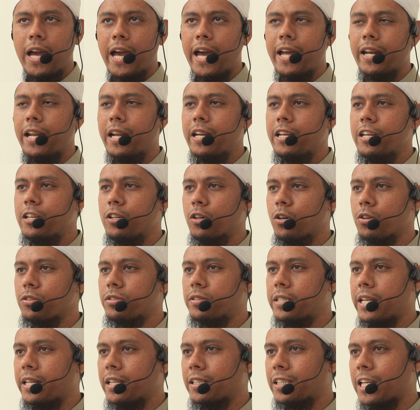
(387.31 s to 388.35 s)
and then he
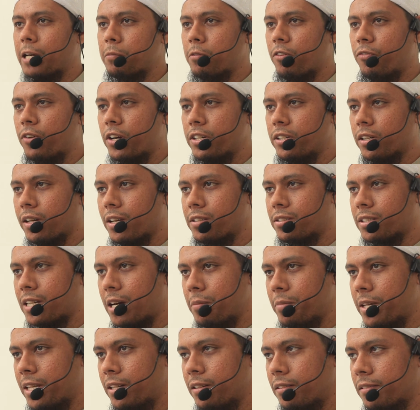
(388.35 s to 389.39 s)
knows that the time of Fajr has
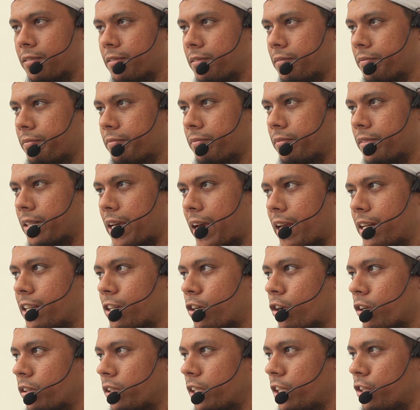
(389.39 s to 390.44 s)
come in, and he
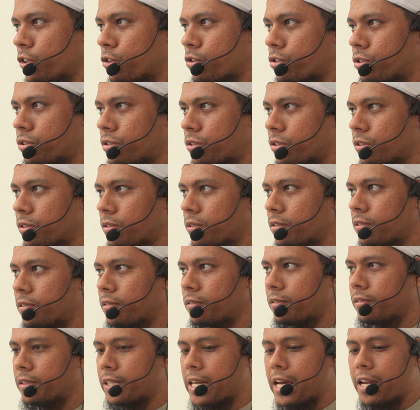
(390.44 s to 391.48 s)
continues,
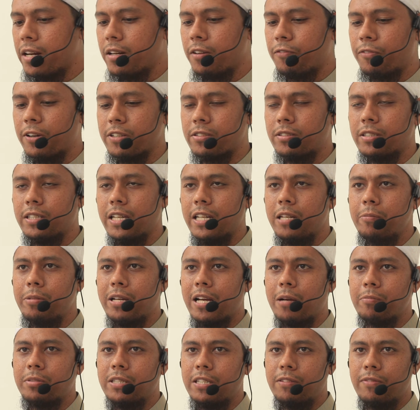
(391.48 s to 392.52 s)
then the fasting
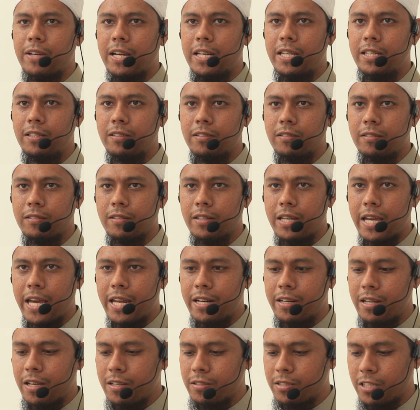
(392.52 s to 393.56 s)
becomes invalid,
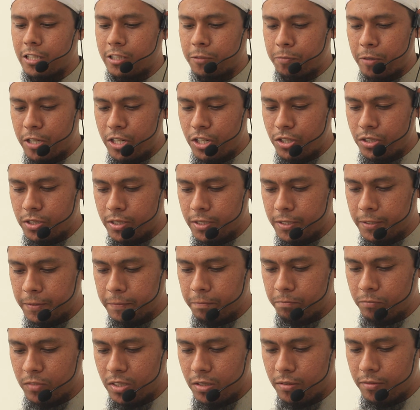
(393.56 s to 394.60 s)
and there is expiration
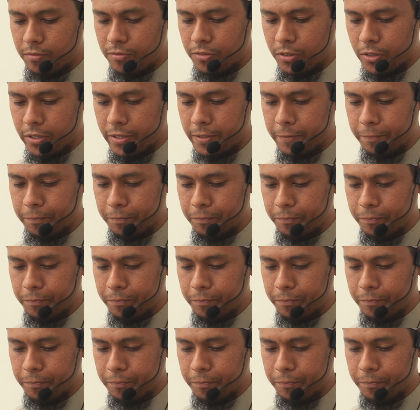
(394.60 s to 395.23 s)
of it.